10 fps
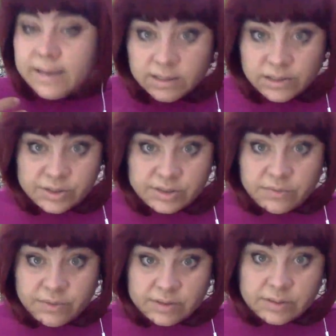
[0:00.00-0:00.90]

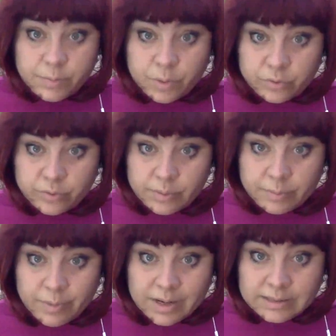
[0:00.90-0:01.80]
directly receiving
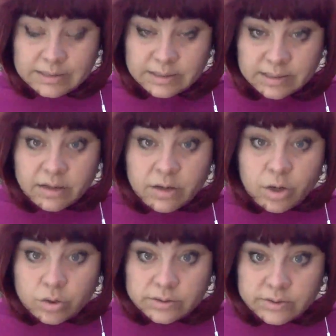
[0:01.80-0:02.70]
support from the planets and
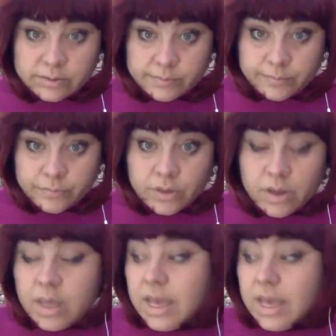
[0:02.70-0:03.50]
their lords.